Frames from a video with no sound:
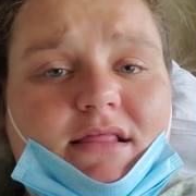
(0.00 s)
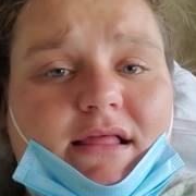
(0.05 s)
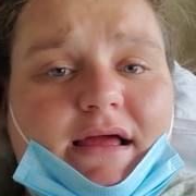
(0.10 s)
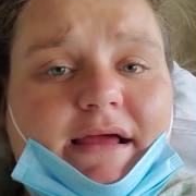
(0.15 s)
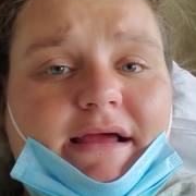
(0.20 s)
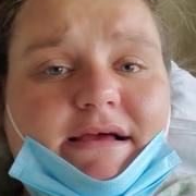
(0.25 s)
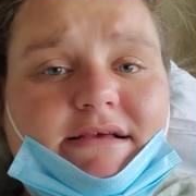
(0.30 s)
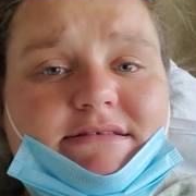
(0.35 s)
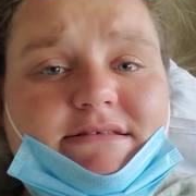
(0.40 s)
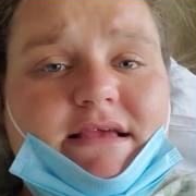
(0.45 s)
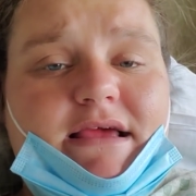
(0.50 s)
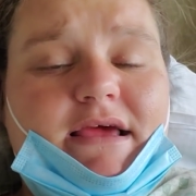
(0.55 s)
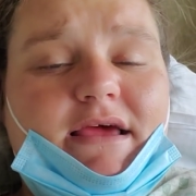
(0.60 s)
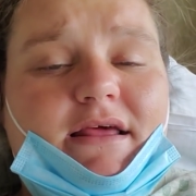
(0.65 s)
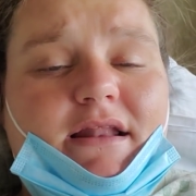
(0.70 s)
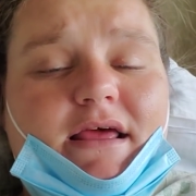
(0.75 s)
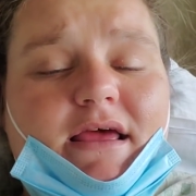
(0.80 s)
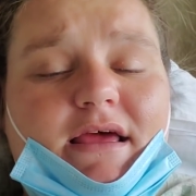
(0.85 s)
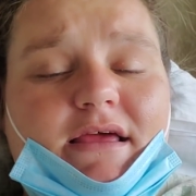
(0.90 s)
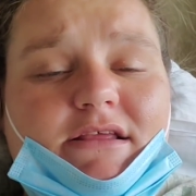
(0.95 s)
Like I
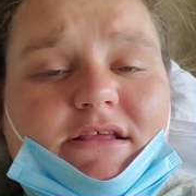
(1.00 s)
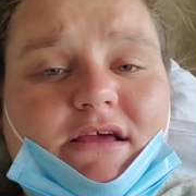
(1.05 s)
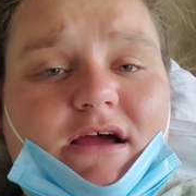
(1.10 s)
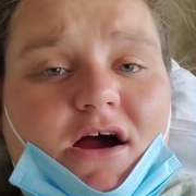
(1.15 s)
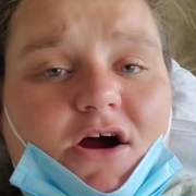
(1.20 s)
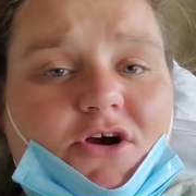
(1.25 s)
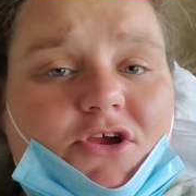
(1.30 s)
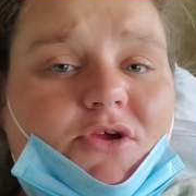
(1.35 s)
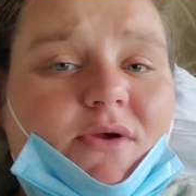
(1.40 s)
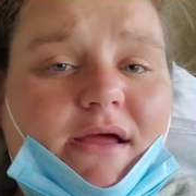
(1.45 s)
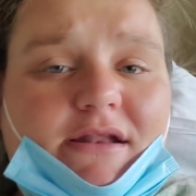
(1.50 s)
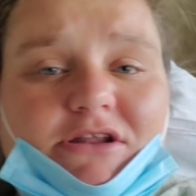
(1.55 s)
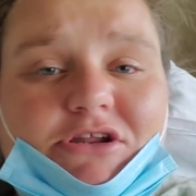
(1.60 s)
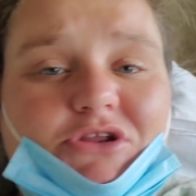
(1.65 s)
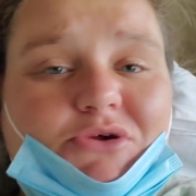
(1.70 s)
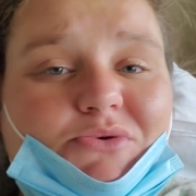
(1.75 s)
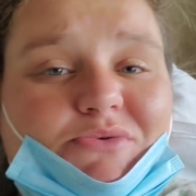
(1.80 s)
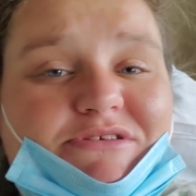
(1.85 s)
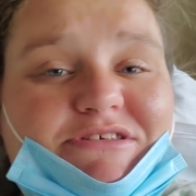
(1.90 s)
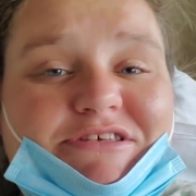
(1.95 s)
said, all you had to
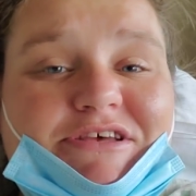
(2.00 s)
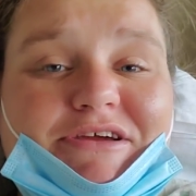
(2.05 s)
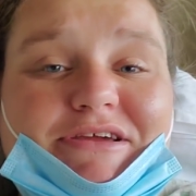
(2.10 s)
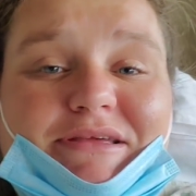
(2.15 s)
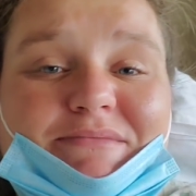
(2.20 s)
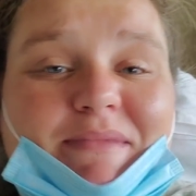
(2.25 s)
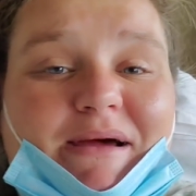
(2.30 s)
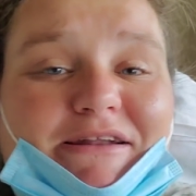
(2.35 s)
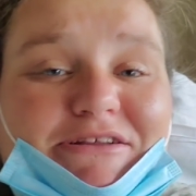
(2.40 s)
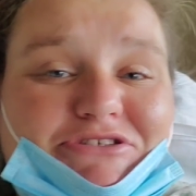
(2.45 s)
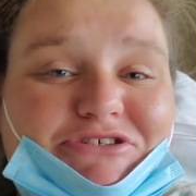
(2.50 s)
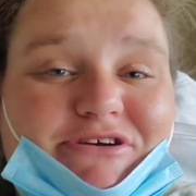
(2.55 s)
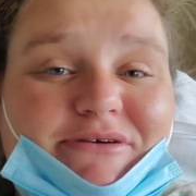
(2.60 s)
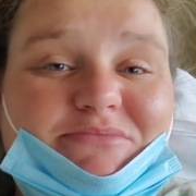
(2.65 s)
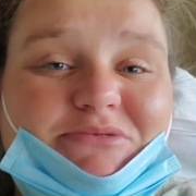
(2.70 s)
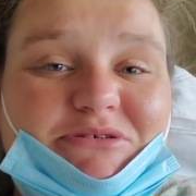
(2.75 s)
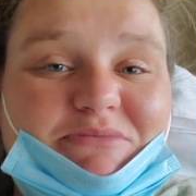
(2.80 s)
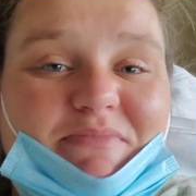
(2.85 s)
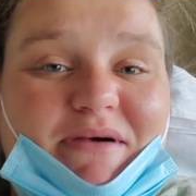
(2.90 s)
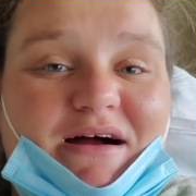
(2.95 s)
do was look in my
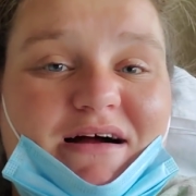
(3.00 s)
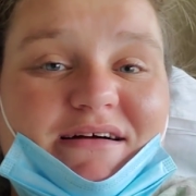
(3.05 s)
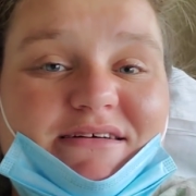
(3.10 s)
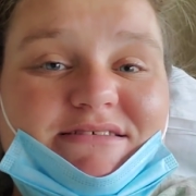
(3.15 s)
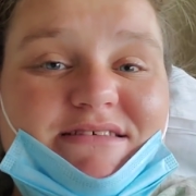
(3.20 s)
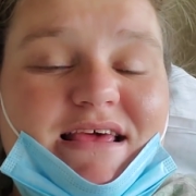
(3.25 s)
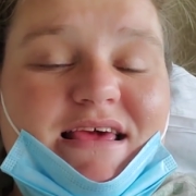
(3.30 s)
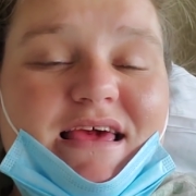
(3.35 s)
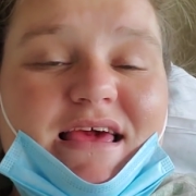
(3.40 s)
description box.